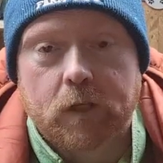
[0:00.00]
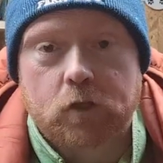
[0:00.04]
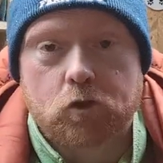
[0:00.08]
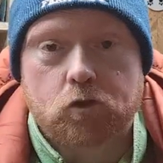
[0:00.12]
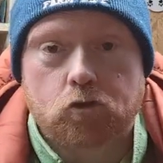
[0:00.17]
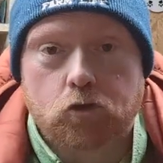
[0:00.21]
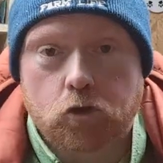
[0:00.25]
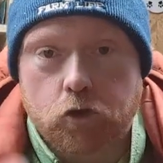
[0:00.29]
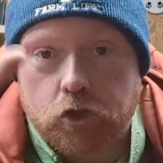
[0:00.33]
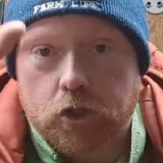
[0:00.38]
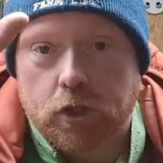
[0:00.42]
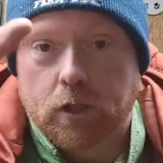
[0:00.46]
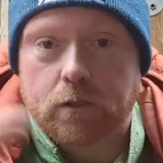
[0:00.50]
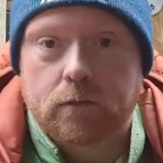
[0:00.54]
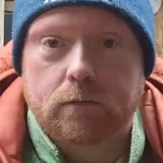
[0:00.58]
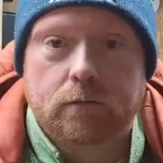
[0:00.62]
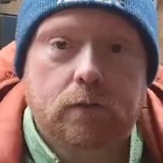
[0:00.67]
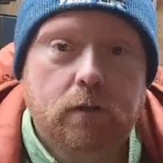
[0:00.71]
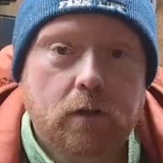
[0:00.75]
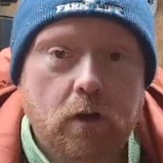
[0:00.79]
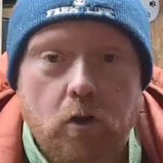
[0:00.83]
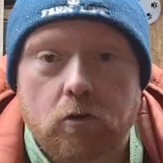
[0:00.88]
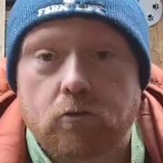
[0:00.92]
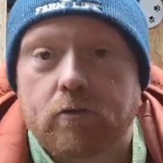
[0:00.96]
structure,
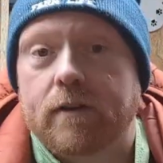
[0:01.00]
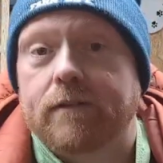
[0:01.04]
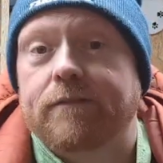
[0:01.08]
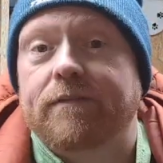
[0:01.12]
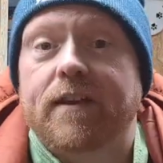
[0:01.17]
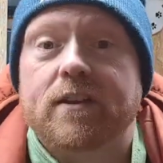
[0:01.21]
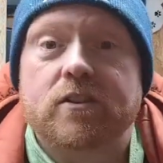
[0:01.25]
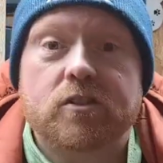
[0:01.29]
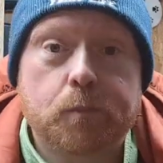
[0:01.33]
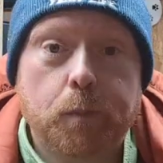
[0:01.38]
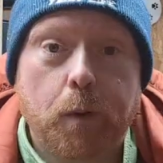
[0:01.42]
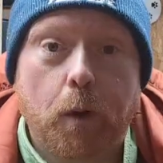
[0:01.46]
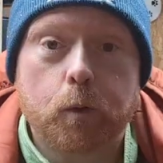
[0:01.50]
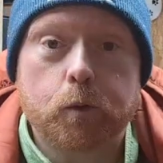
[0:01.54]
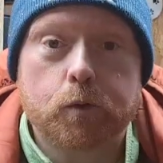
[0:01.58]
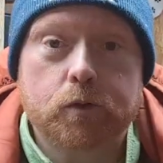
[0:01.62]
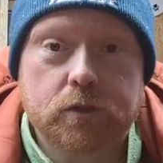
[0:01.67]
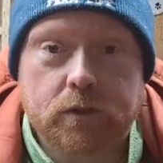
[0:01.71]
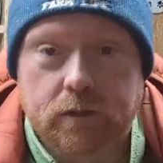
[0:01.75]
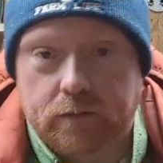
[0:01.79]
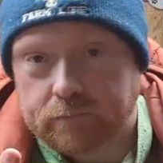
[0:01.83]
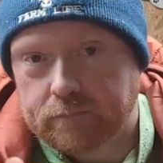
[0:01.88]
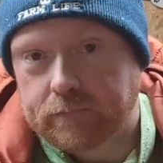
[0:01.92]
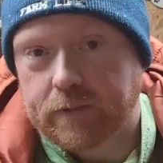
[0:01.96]
concrete fence
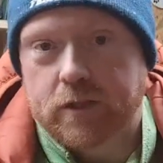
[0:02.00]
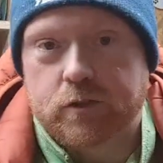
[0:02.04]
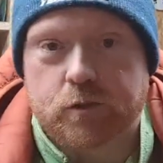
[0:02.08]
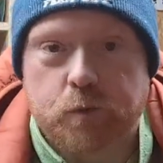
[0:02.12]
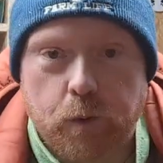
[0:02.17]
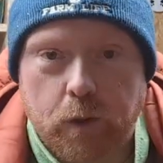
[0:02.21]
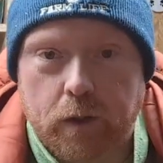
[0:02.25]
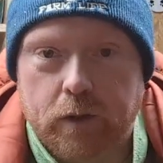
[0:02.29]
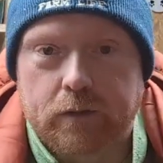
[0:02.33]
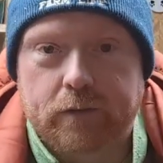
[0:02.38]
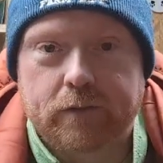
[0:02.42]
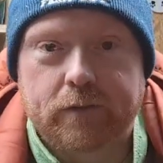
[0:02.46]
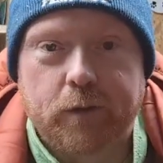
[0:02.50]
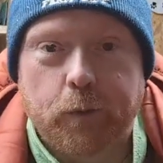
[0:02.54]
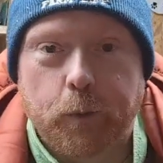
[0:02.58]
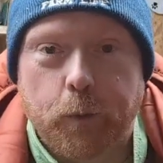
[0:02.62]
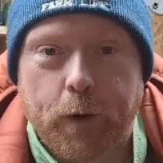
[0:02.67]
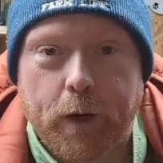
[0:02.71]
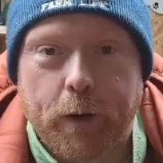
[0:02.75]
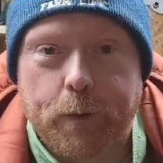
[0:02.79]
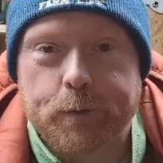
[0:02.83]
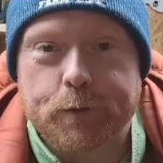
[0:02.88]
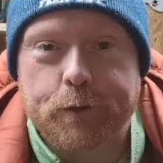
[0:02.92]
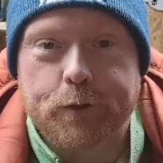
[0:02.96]
post. That's what the
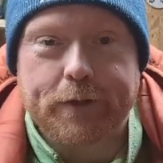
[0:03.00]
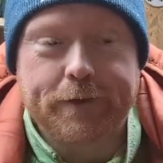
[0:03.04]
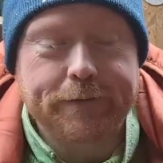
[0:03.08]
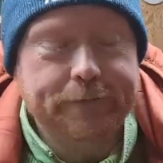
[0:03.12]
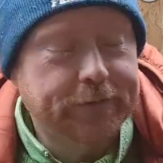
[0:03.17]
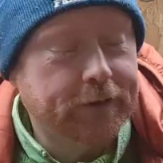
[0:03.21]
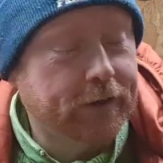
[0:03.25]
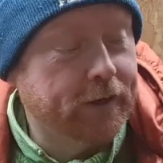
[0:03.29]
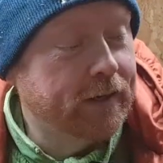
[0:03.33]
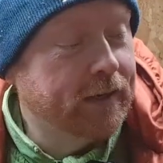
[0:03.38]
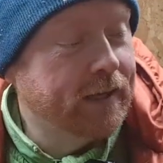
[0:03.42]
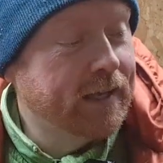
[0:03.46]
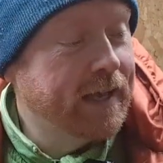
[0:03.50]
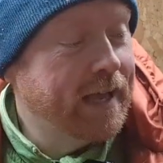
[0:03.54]
word I was looking for.